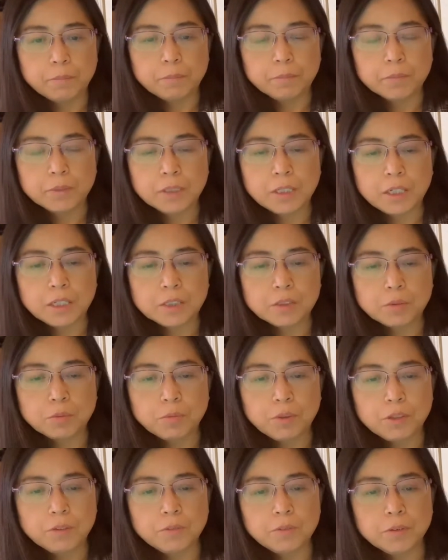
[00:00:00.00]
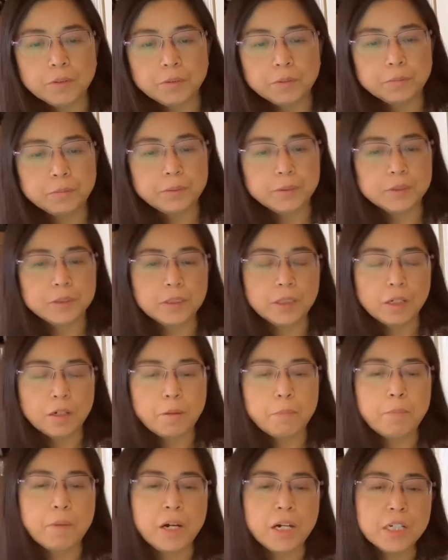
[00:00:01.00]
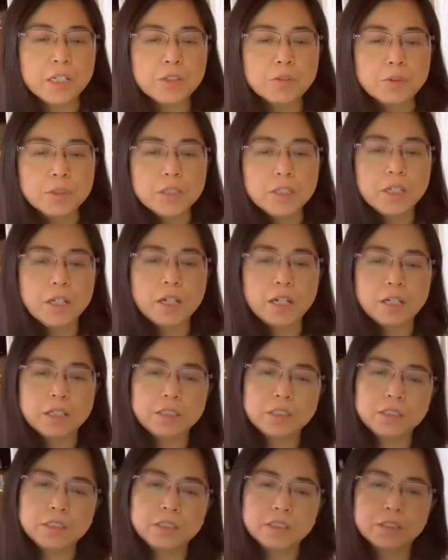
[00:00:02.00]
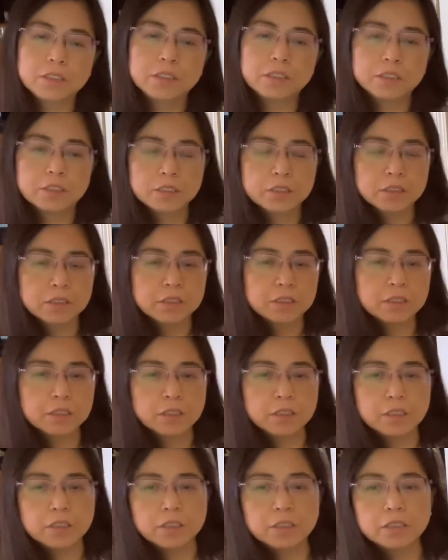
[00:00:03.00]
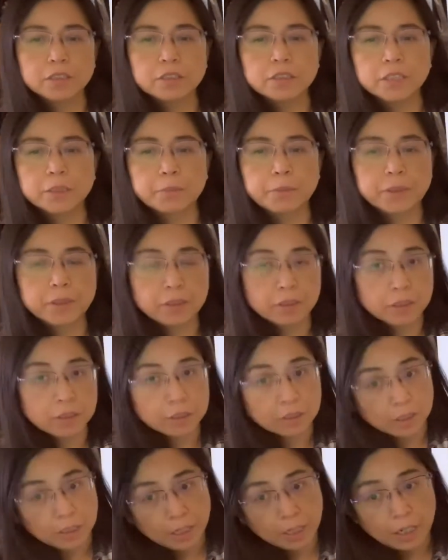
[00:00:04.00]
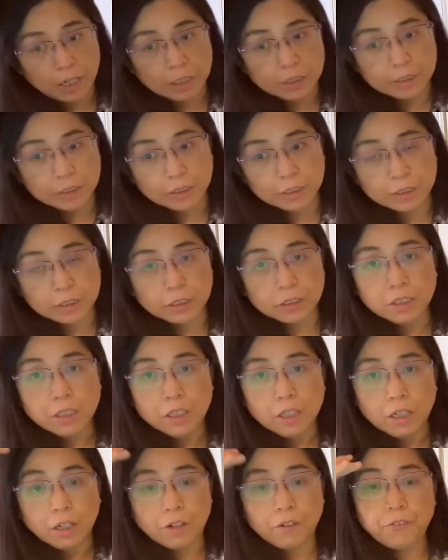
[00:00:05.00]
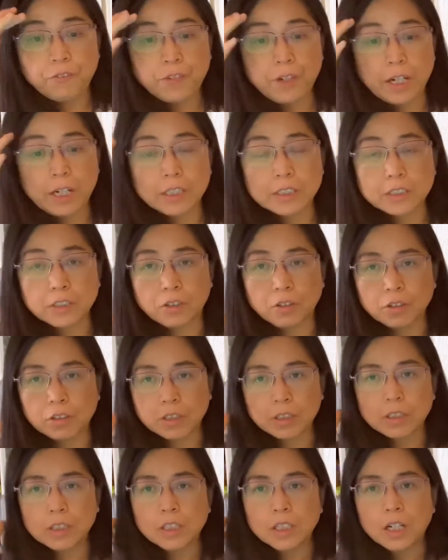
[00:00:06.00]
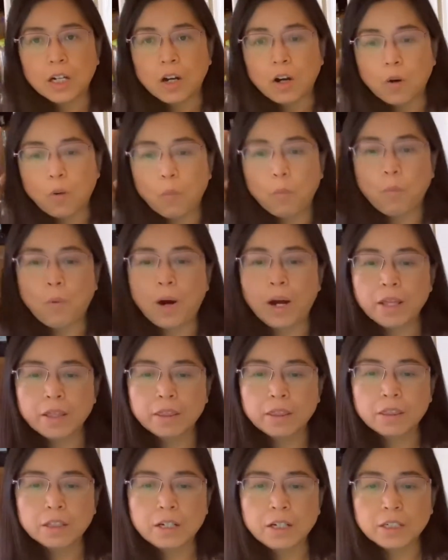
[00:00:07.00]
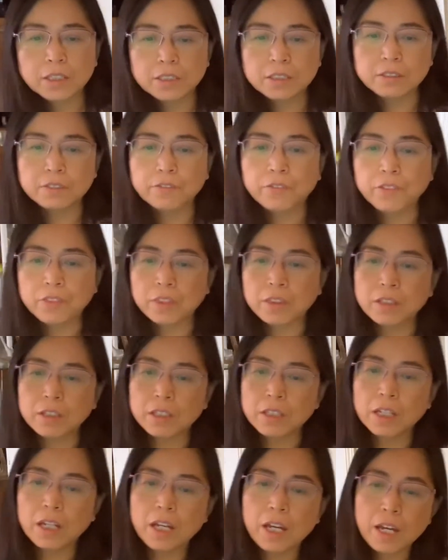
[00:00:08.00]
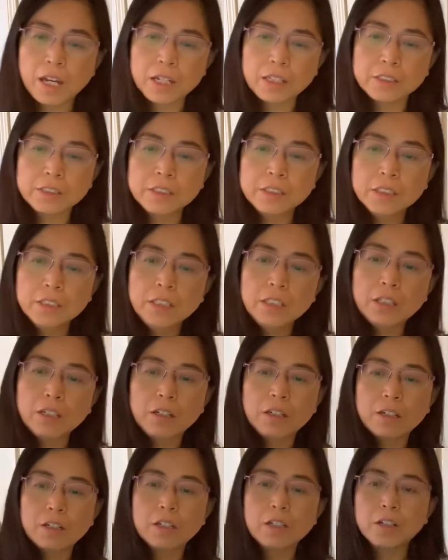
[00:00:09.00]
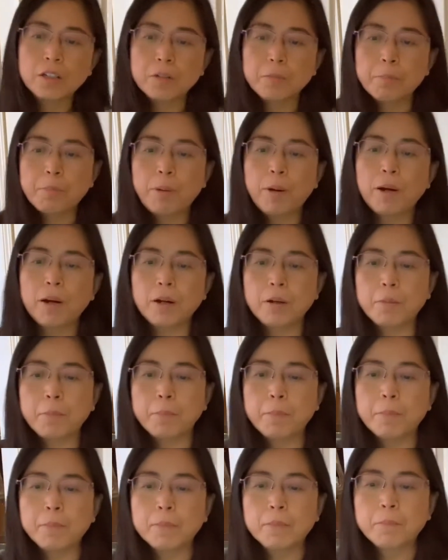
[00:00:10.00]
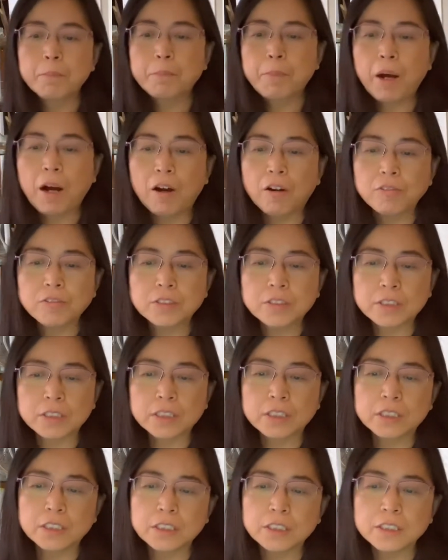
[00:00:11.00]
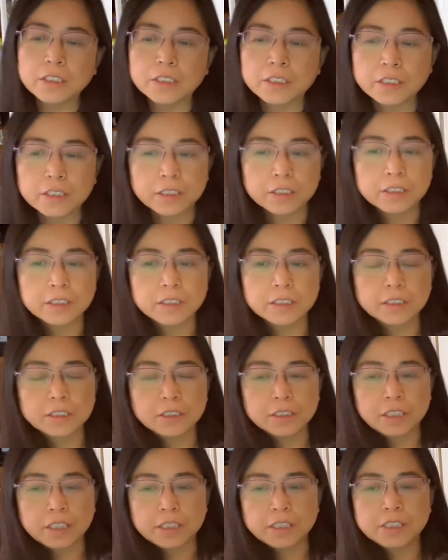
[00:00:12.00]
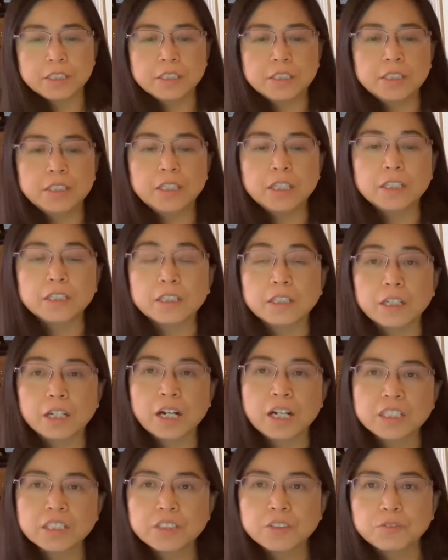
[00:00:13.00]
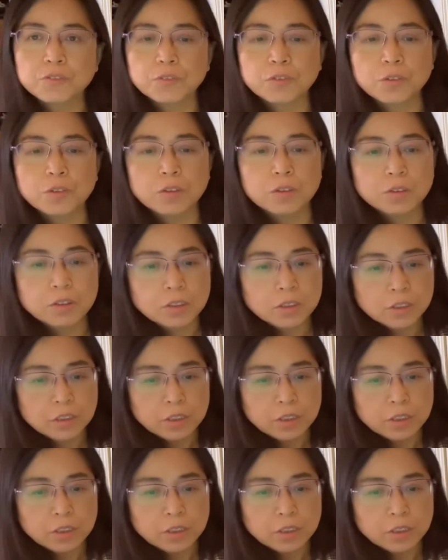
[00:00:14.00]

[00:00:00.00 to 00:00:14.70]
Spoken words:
Next one will be a migraine headache. Typically the headache affects only one side of the head, are pulsating in nature and last for